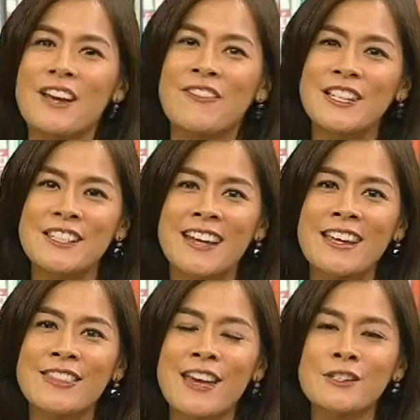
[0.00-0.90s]
Cafe
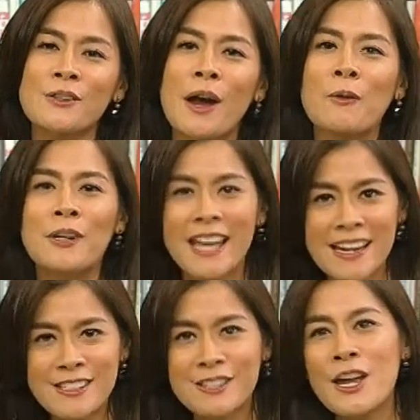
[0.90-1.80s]
tonight. Thanks to our
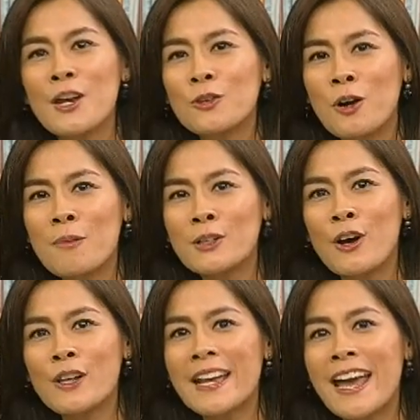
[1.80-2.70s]
guests, Norma
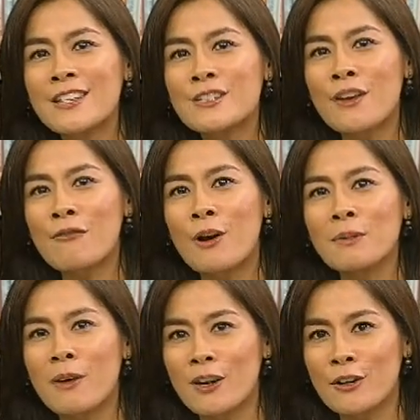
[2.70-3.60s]
Nolly and Chef Juan
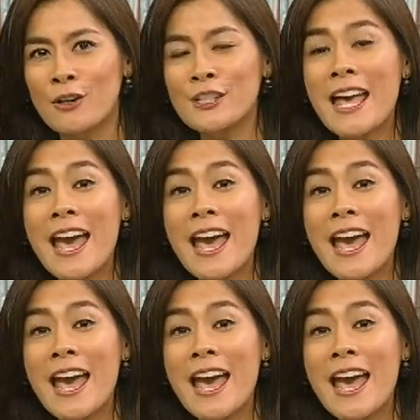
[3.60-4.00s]
Barcos,